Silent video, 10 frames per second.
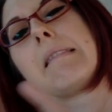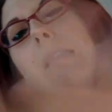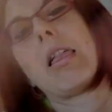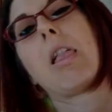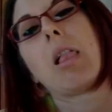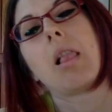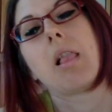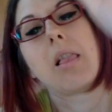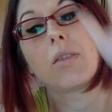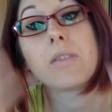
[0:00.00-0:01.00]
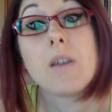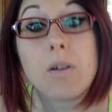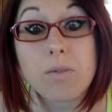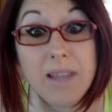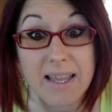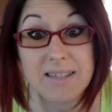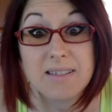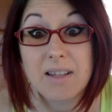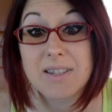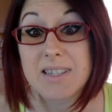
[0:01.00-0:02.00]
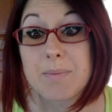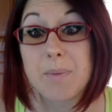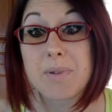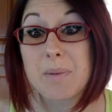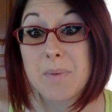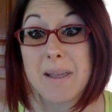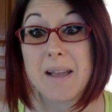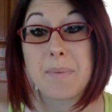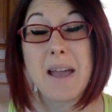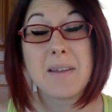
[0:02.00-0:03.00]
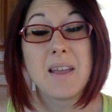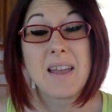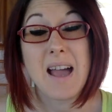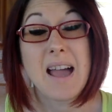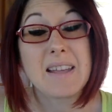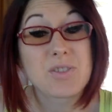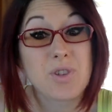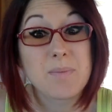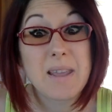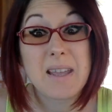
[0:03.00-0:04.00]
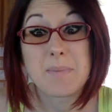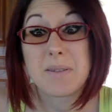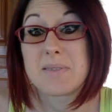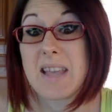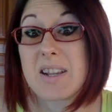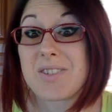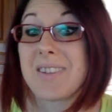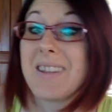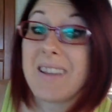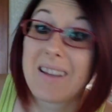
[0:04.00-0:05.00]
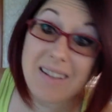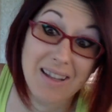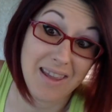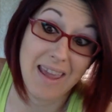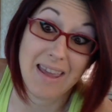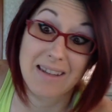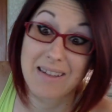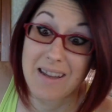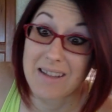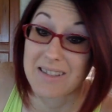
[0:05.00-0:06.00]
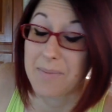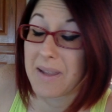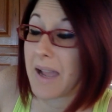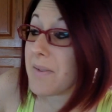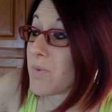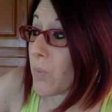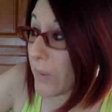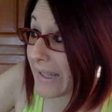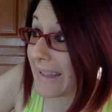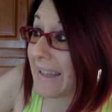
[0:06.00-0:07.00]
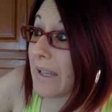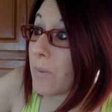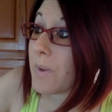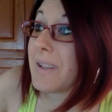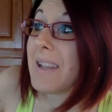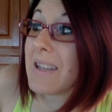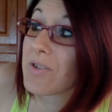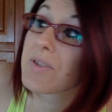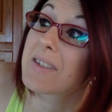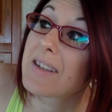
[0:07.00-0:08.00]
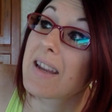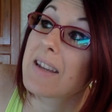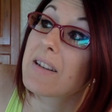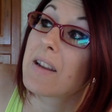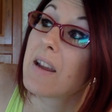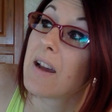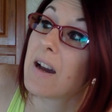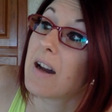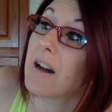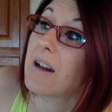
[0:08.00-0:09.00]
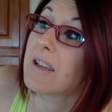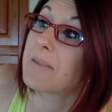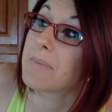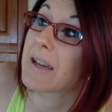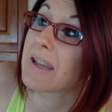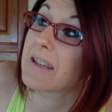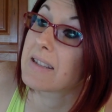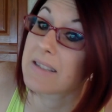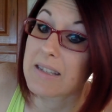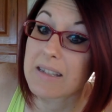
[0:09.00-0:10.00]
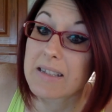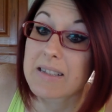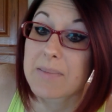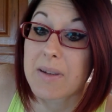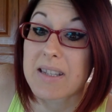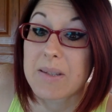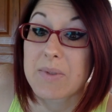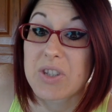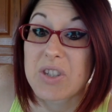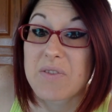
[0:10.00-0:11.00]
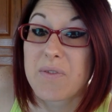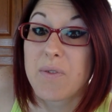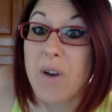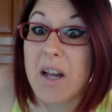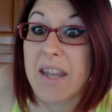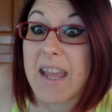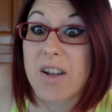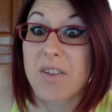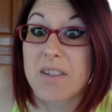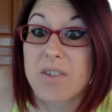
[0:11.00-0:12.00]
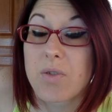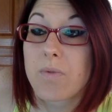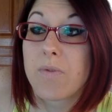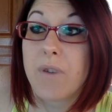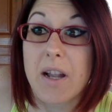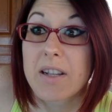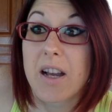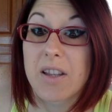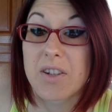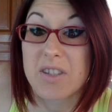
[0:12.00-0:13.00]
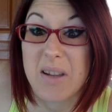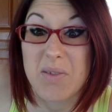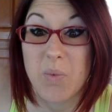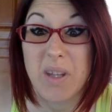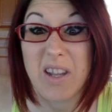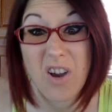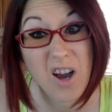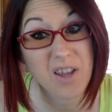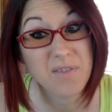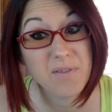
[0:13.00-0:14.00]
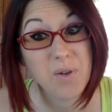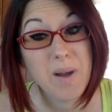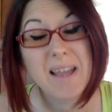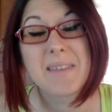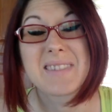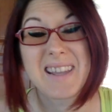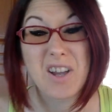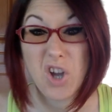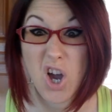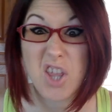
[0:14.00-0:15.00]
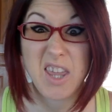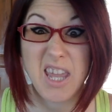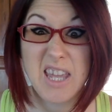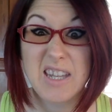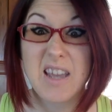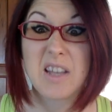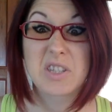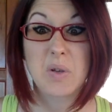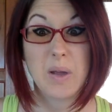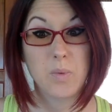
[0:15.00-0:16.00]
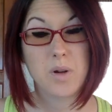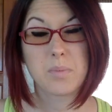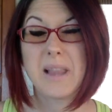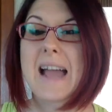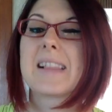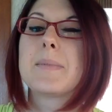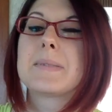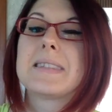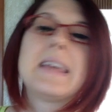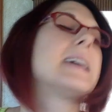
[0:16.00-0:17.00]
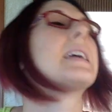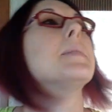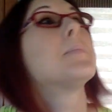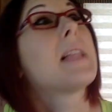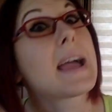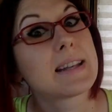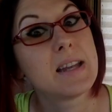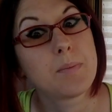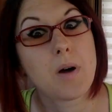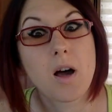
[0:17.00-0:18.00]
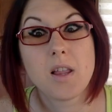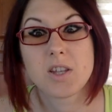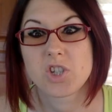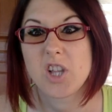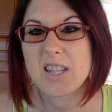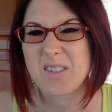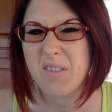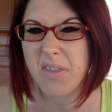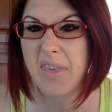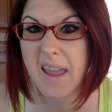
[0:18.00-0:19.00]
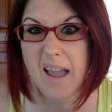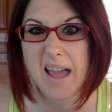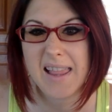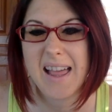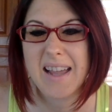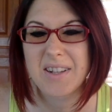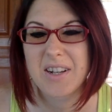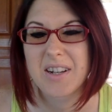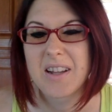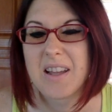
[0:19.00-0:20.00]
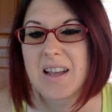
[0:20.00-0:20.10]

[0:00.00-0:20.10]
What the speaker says: oh no, yes, autistic people can wear makeup. I enjoy makeup, and it was actually, and again, something I was really, really interested in my teens, because it was just fun. I had all these fun colors, and I was really goth for a while. I was like a goth kid, so I wore black lipstick and black nail polish and lots of thick eyeliner,